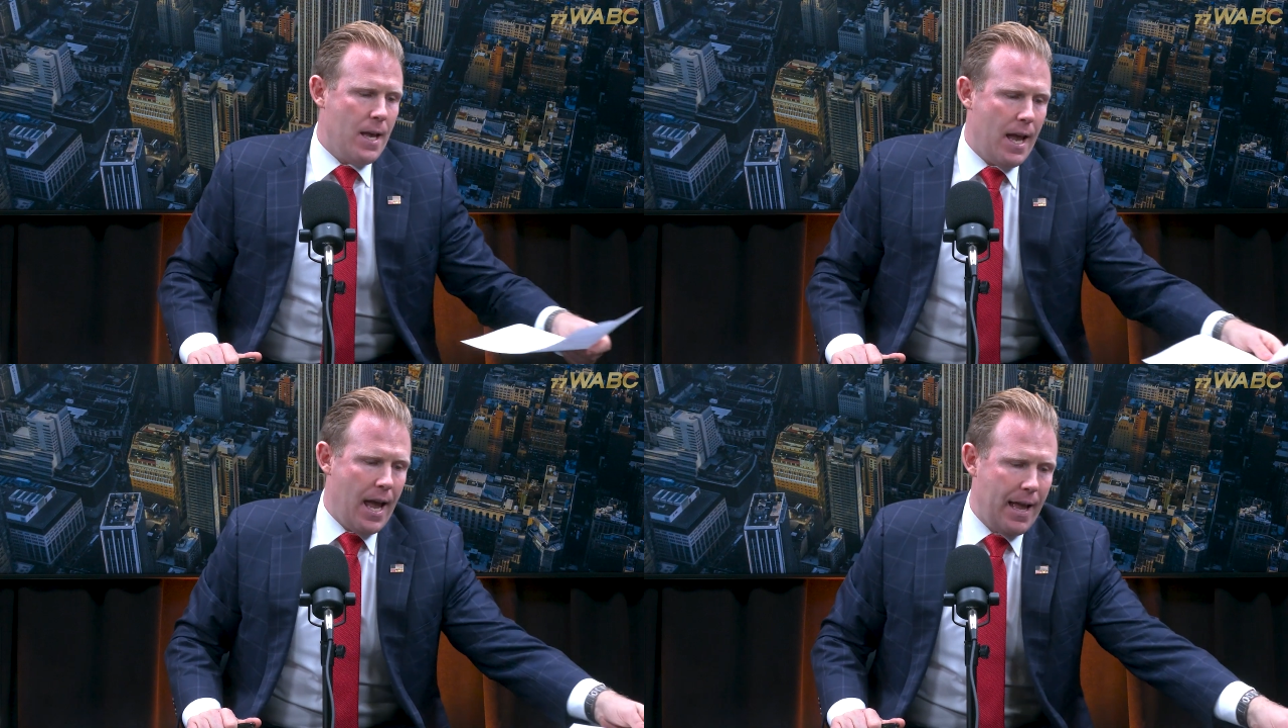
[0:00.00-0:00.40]

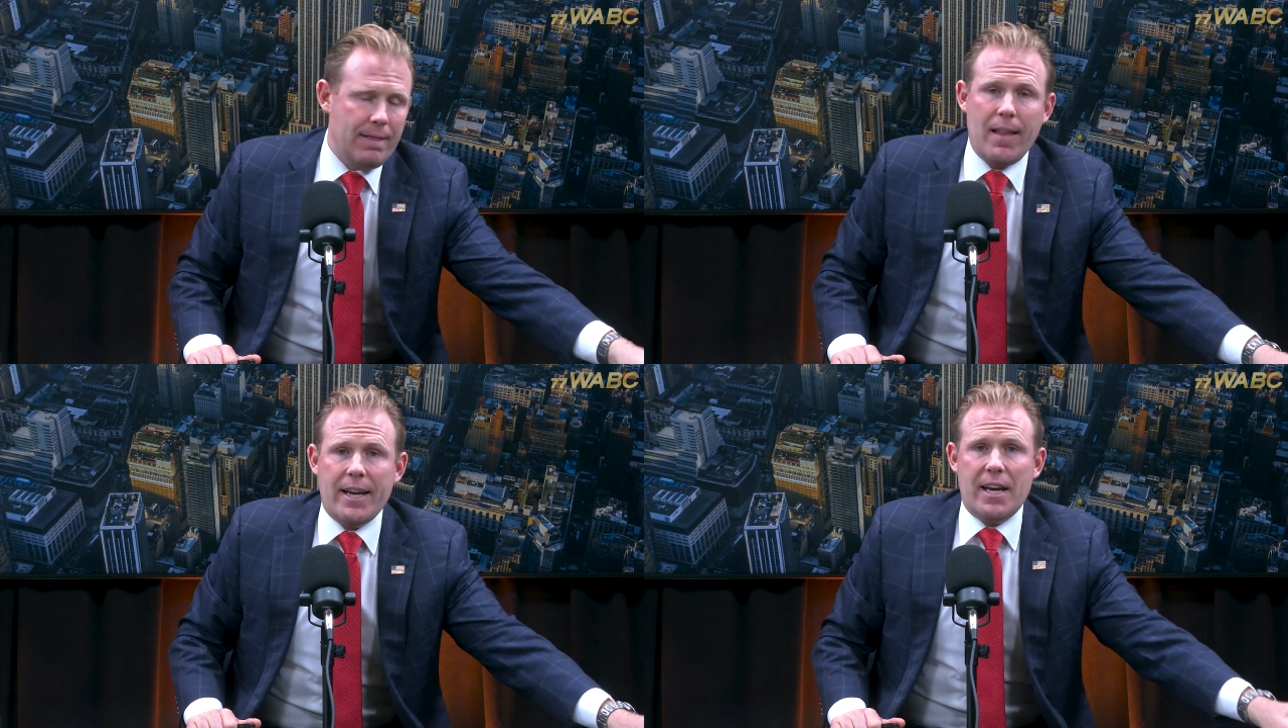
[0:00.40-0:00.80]
And
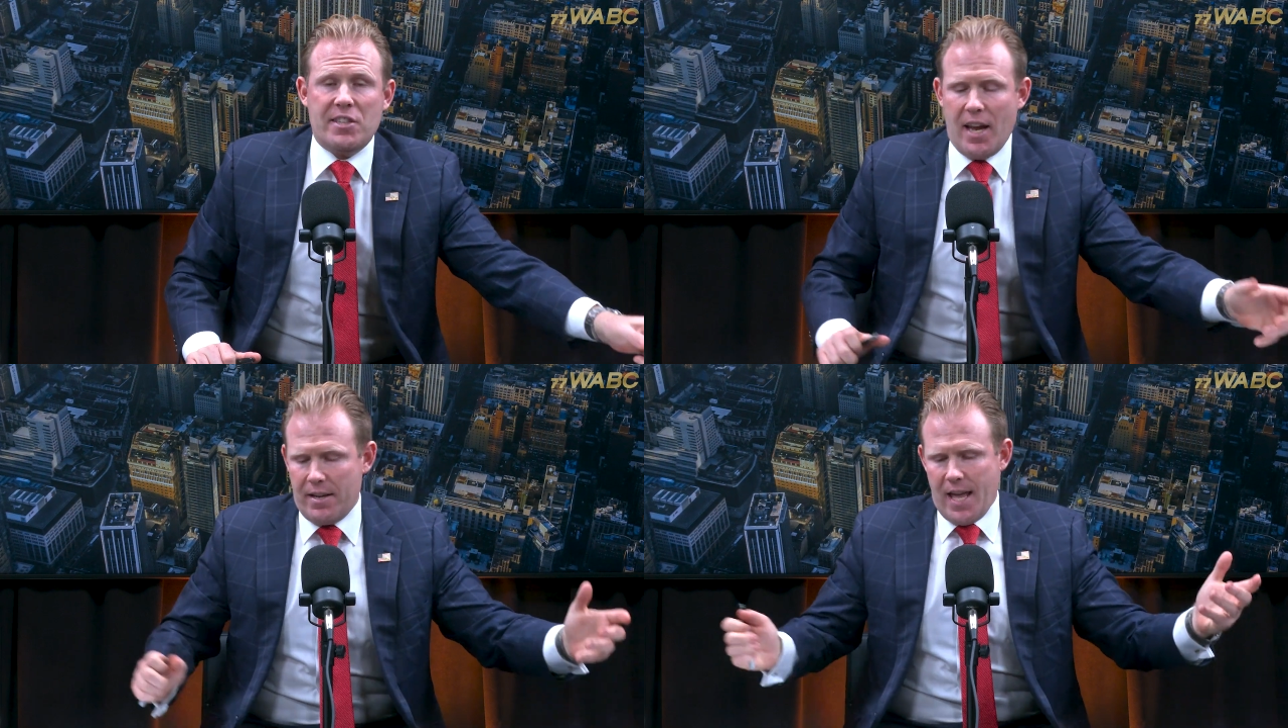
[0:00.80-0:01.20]
like I
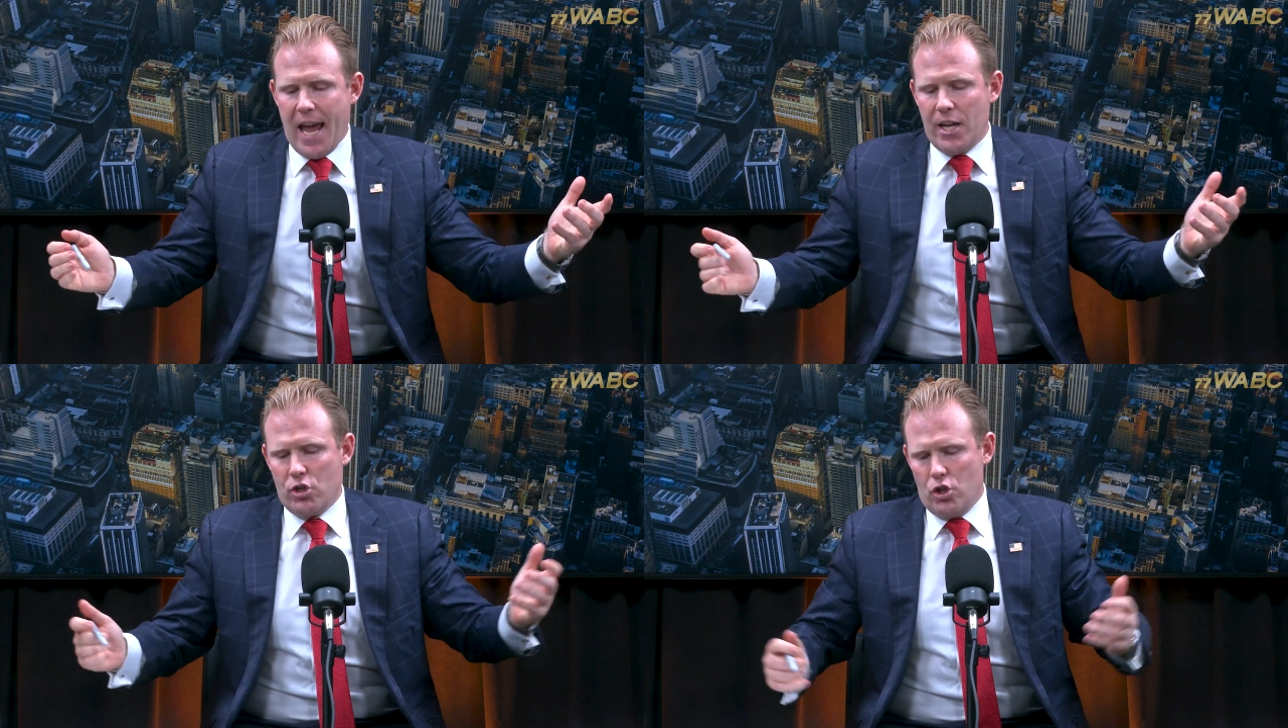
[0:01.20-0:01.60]
said,
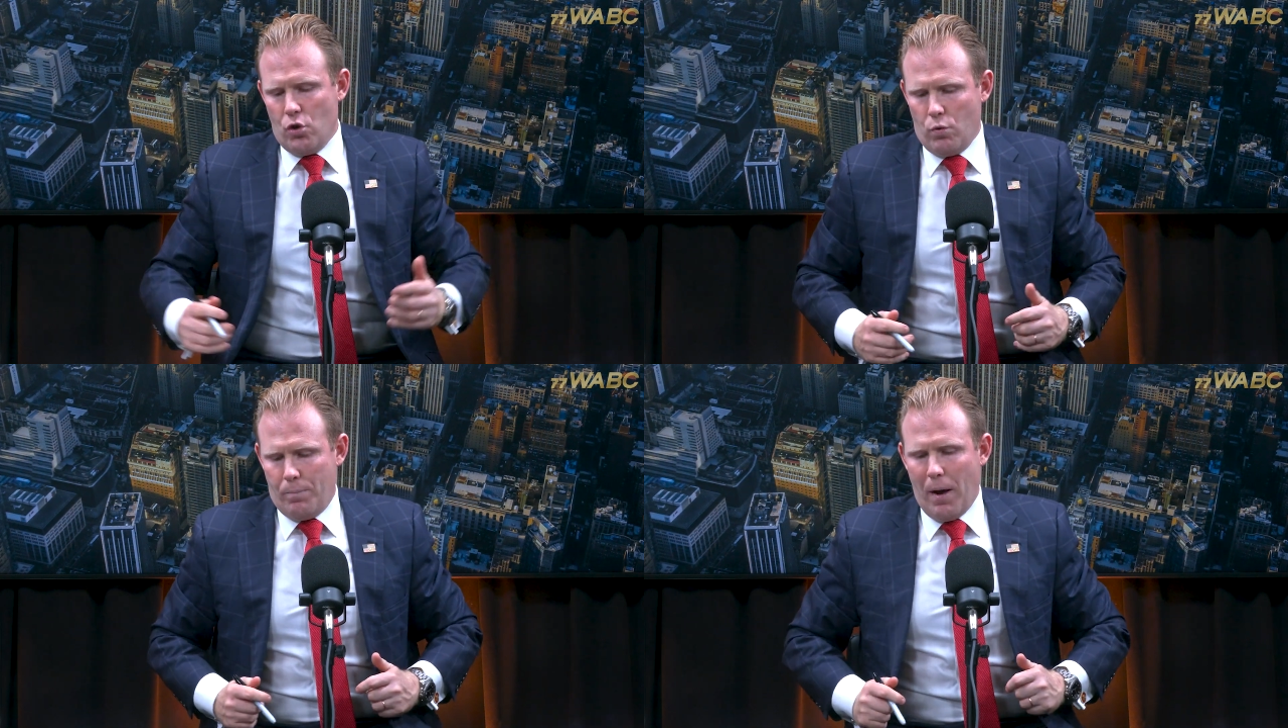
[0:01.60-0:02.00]
Kagan's a
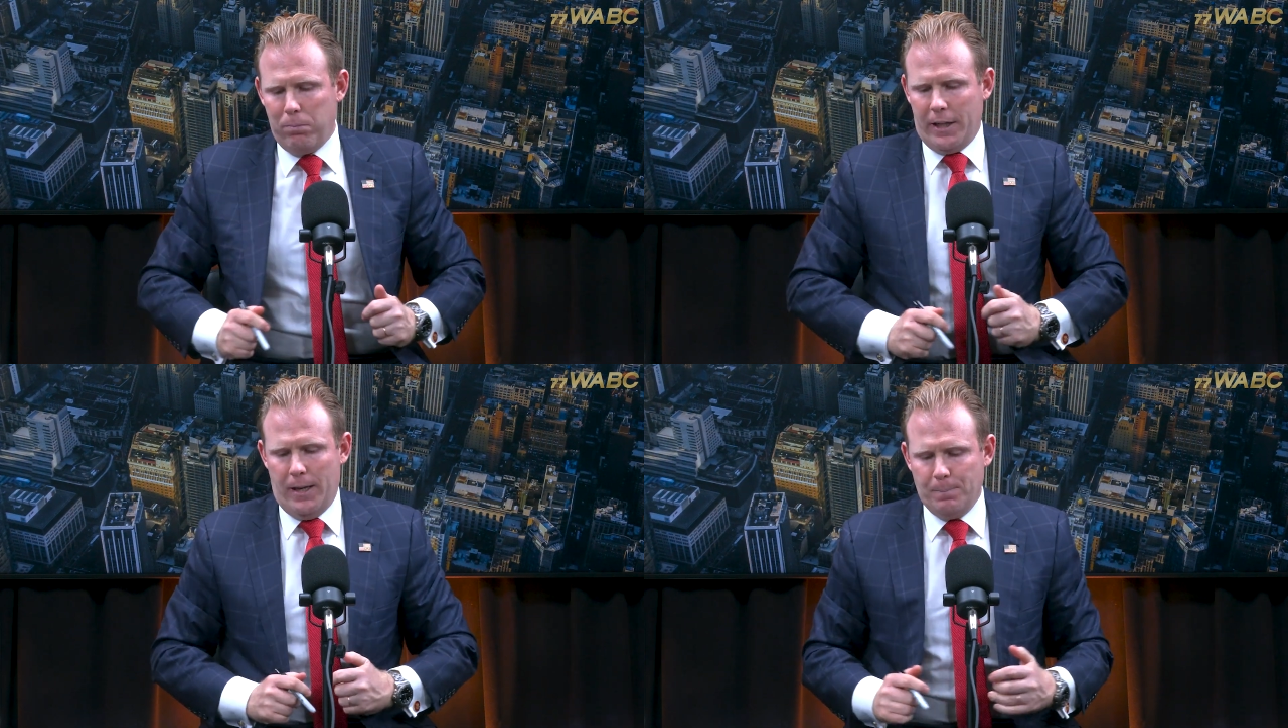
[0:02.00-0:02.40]
new
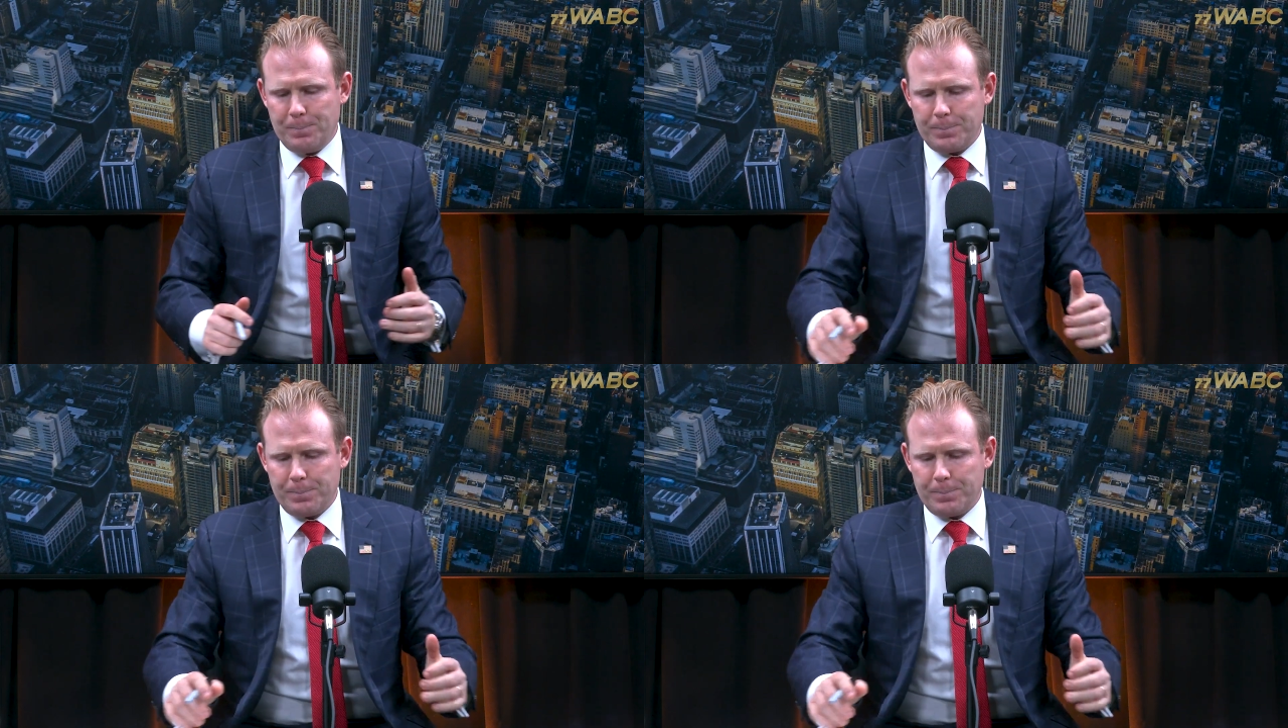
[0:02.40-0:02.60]
Republican.